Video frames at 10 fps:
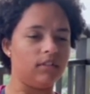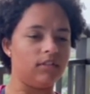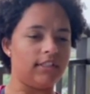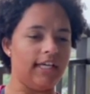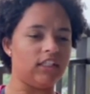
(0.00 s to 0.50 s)

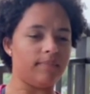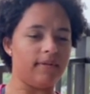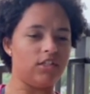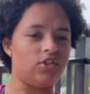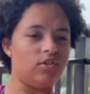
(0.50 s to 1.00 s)
takes
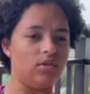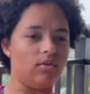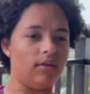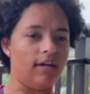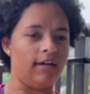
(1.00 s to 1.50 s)
me
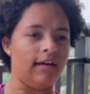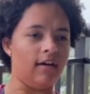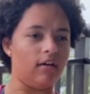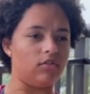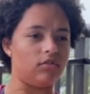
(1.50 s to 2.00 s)
to
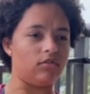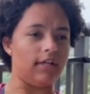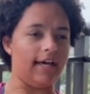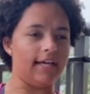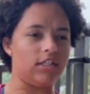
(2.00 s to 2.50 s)

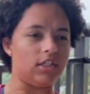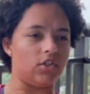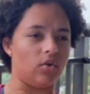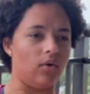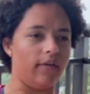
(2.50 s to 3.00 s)
an exit
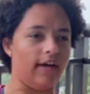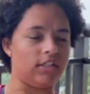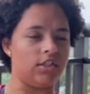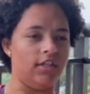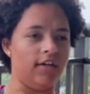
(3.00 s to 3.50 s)
door
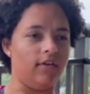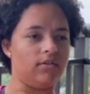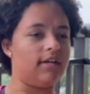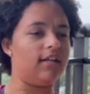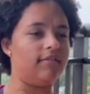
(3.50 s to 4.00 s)
that's near those
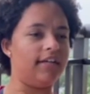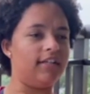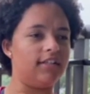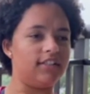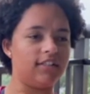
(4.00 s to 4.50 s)

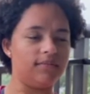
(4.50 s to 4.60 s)
elevators.